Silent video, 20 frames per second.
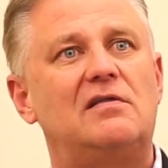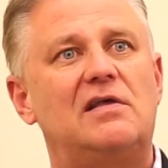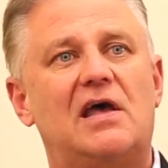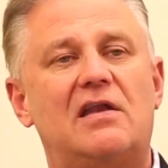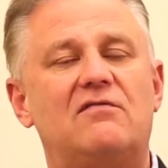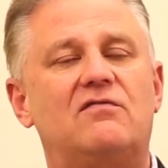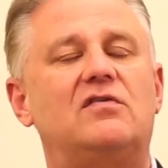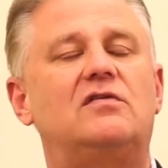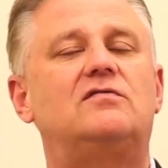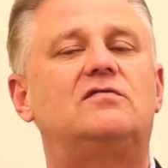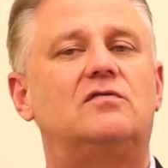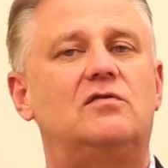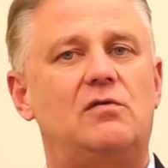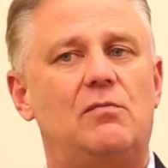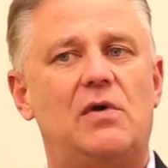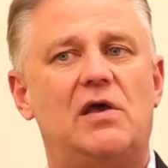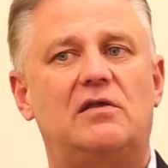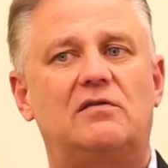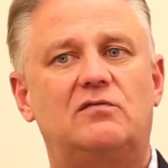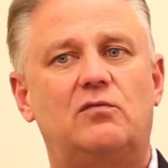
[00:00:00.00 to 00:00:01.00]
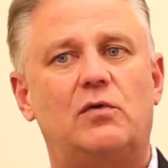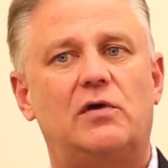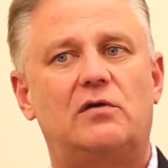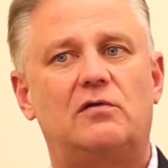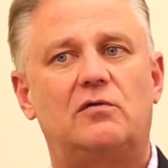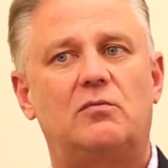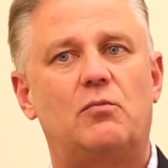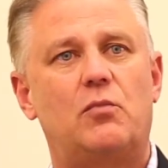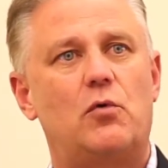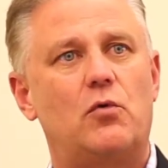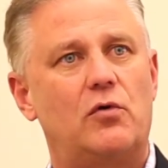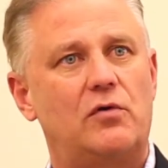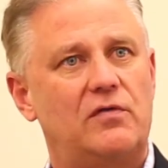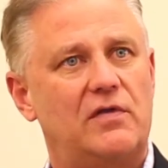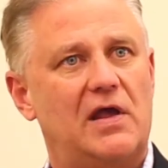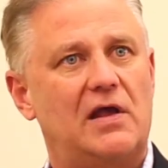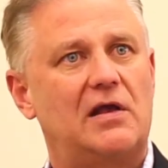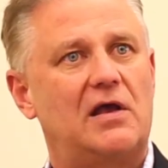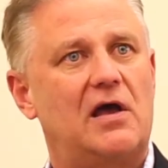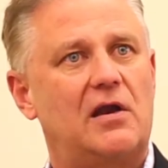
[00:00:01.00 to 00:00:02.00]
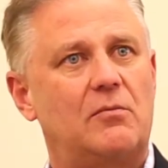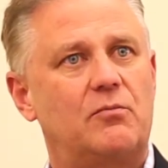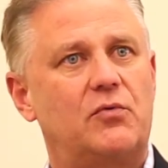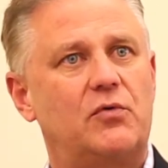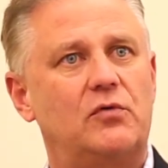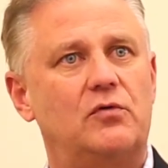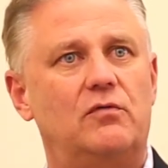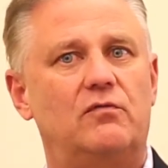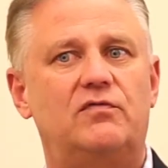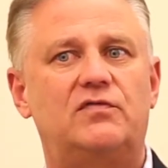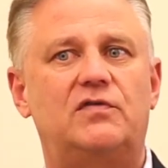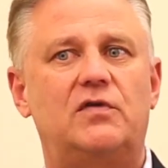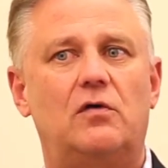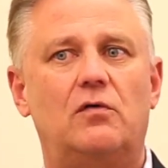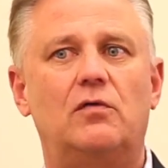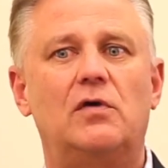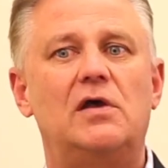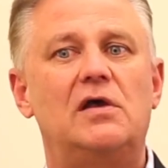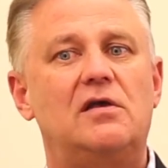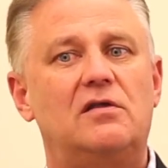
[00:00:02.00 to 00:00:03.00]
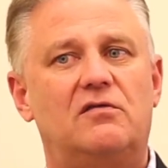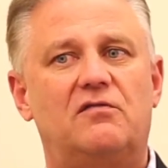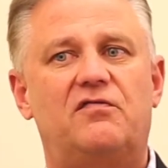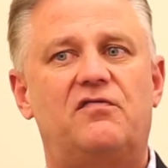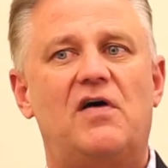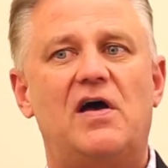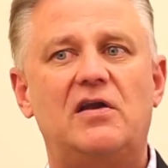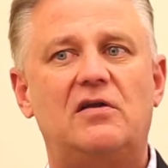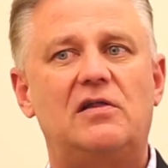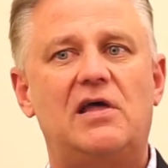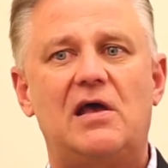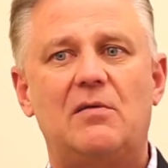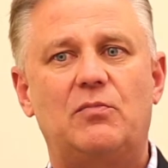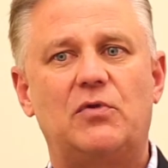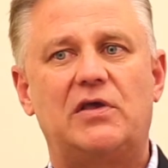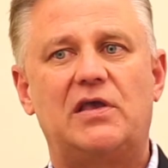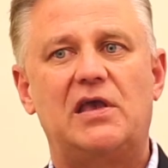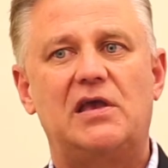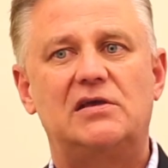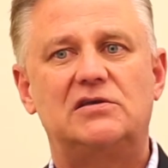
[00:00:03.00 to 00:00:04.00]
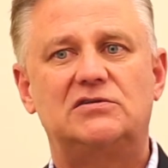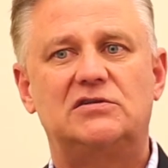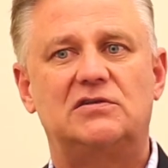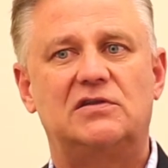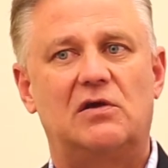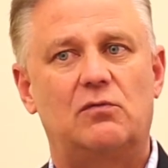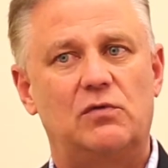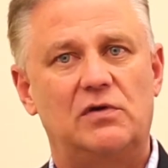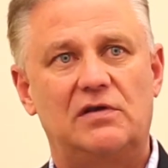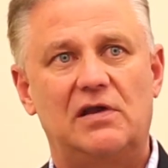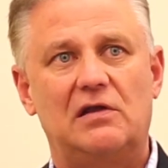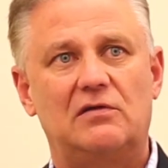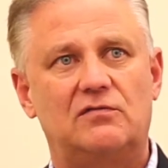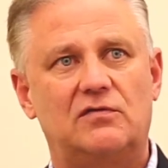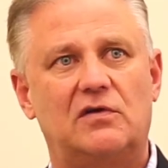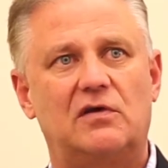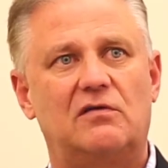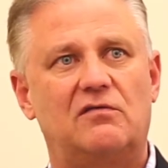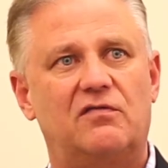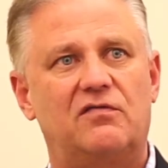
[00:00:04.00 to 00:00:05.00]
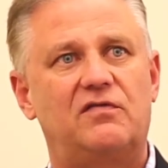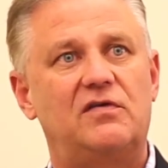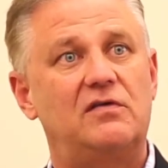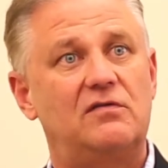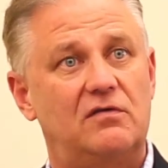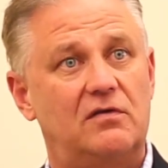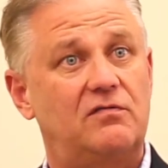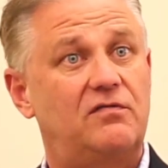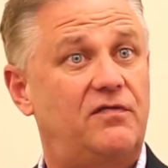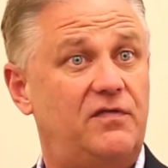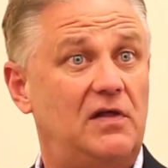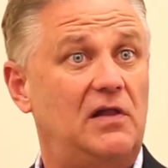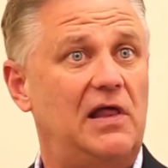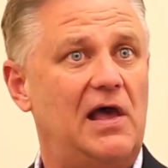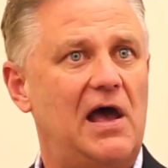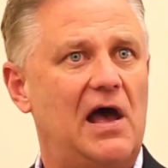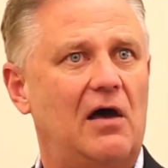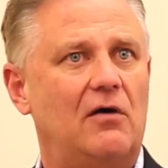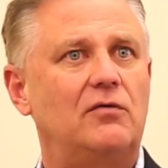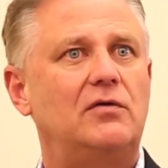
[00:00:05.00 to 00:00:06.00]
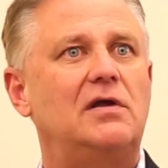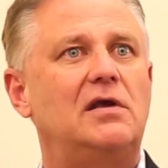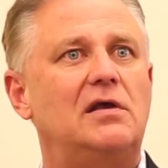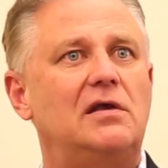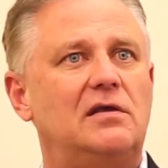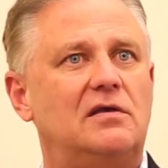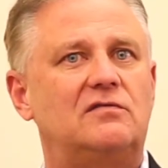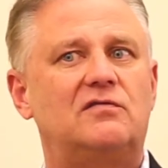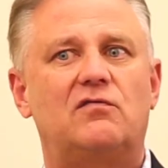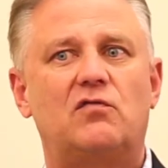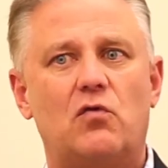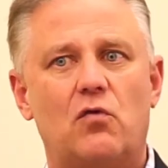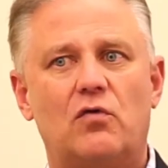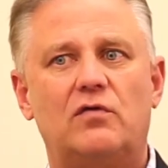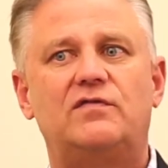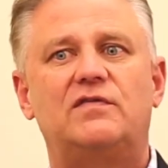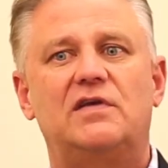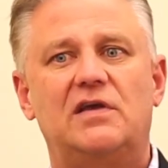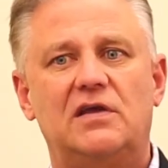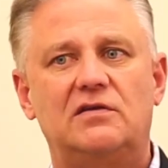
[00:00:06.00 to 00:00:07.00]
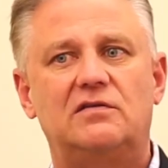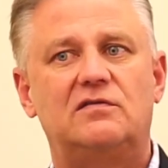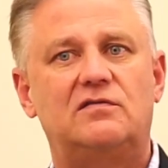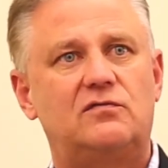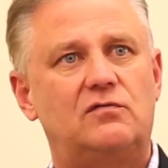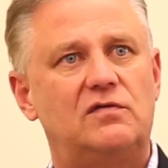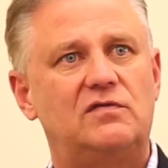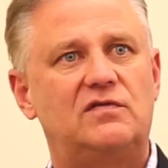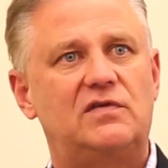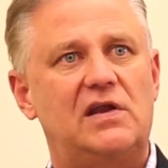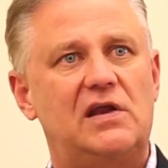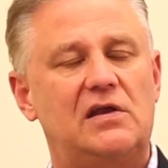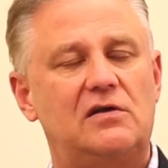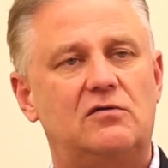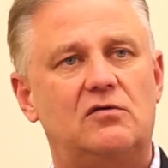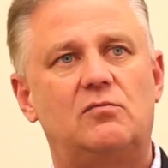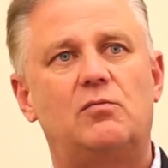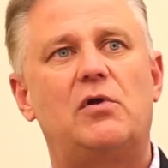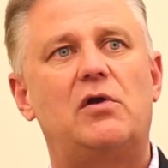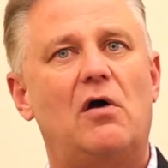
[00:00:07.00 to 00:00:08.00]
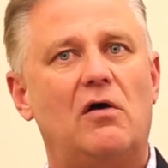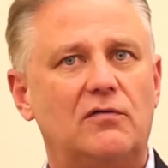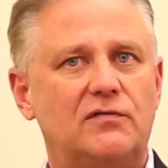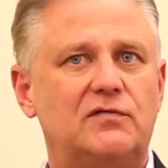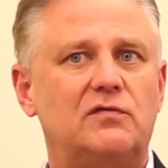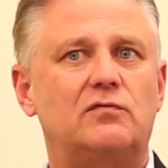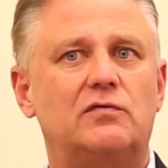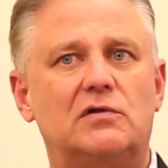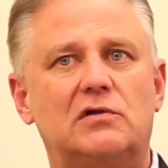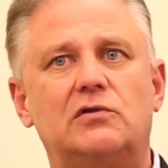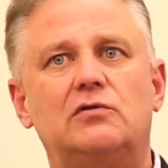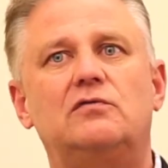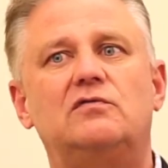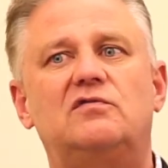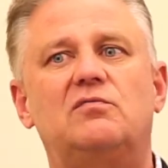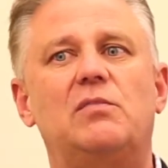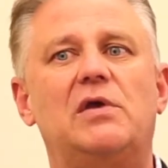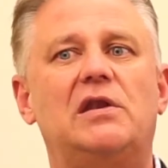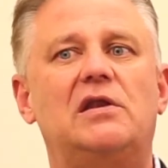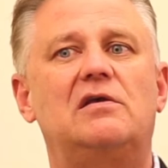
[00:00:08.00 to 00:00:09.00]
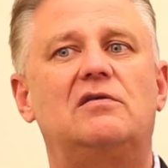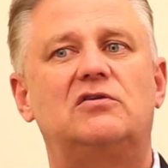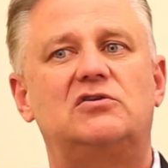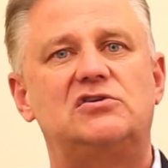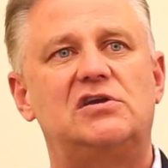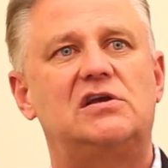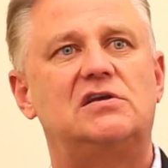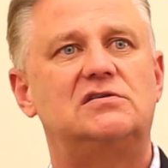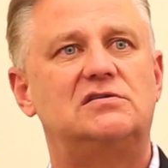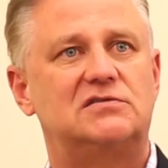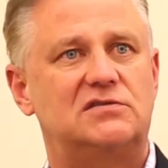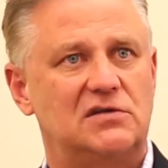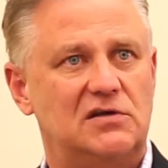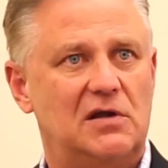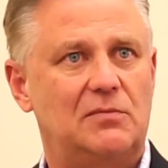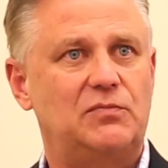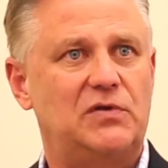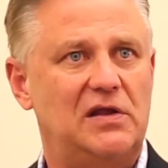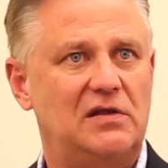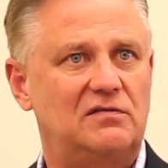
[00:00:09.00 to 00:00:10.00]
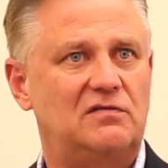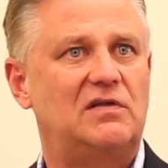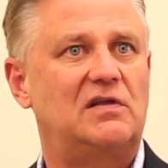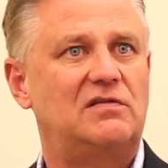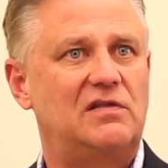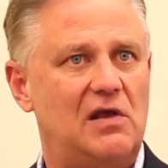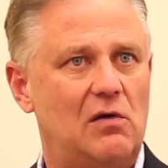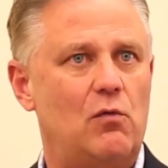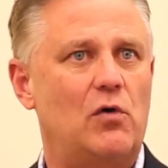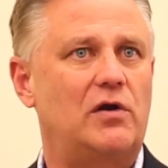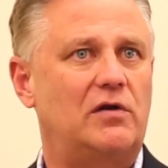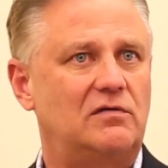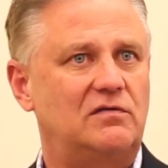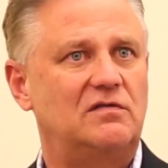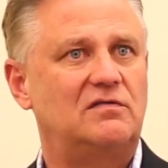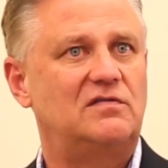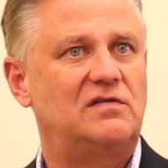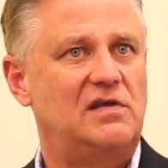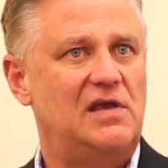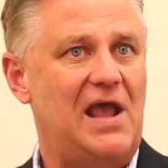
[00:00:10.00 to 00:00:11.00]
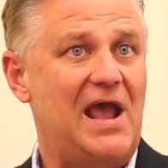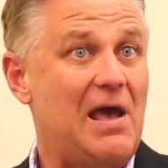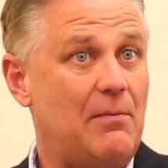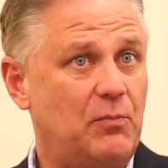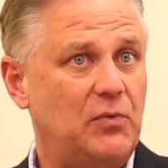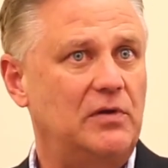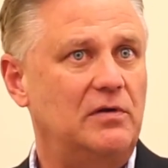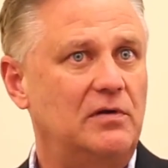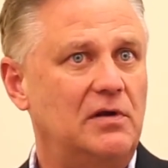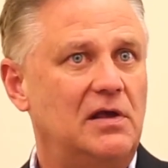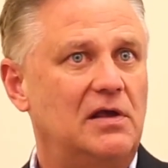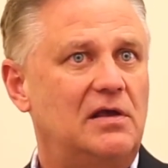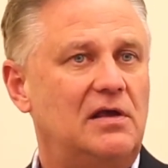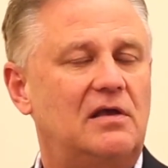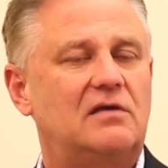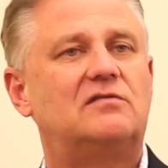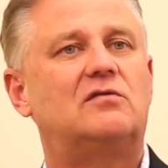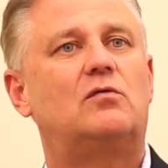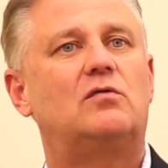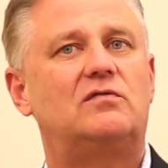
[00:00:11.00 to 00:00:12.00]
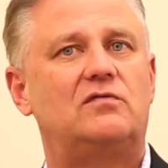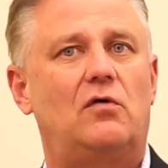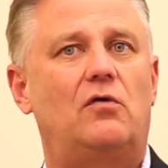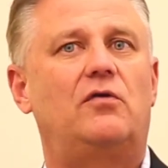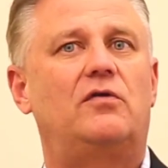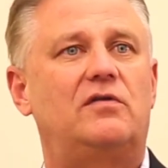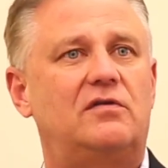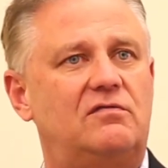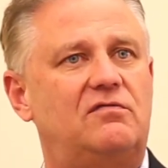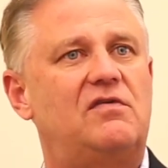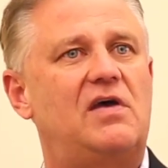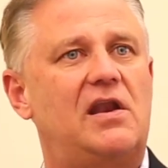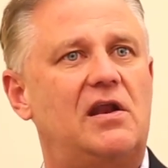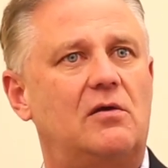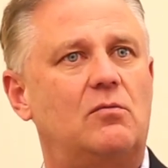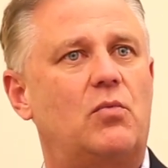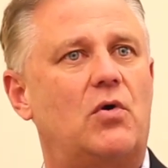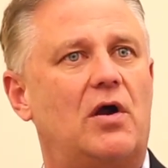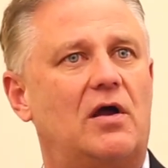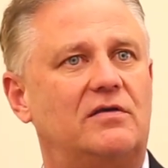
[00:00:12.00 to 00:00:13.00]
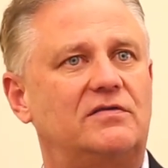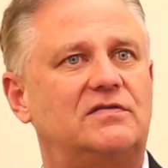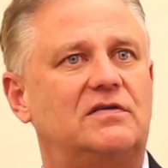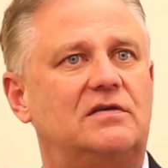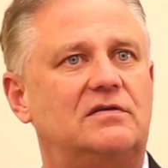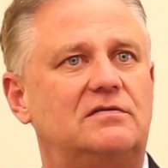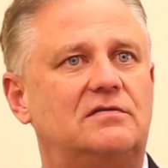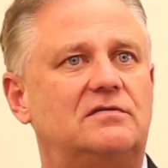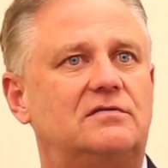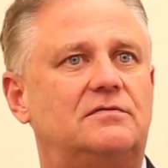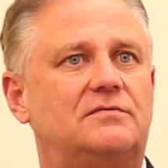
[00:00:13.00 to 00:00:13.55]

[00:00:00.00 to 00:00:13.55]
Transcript: That eventually made its way to the board and that got approved. So the final application that retailers are going to fill out is, of course, industry standard, but also includes many of the changes and updates that they wanted to see happen as a result of this vetting process.